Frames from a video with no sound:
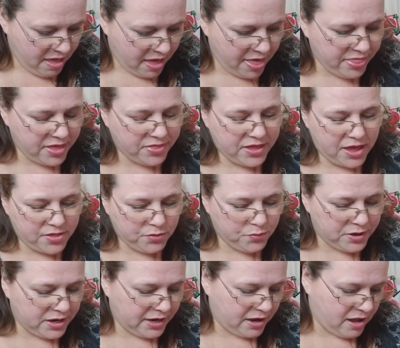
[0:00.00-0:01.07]
And then the other
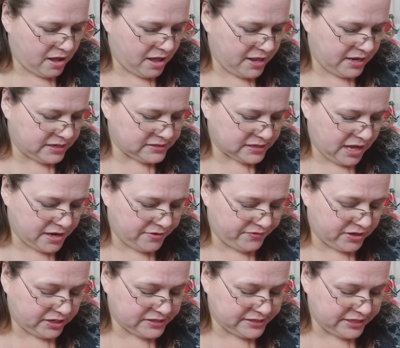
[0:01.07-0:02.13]
one I got is kind of
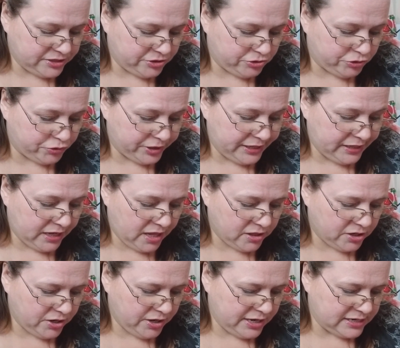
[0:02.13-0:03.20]
a teal green
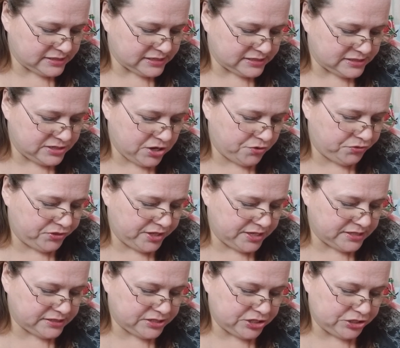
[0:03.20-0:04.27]
color, and it says, note
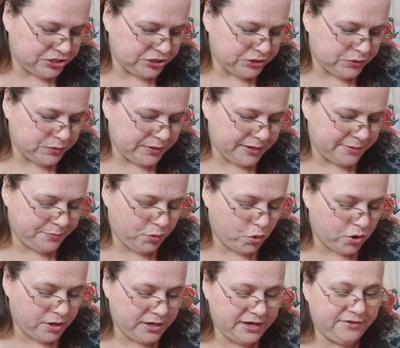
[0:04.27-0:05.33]
this, to do,
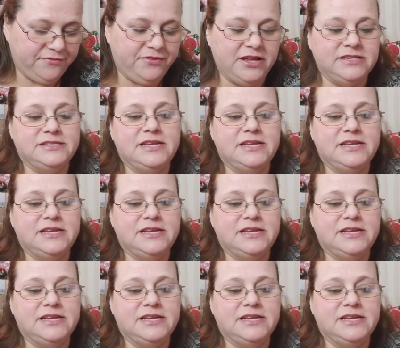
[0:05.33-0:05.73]
important, and fun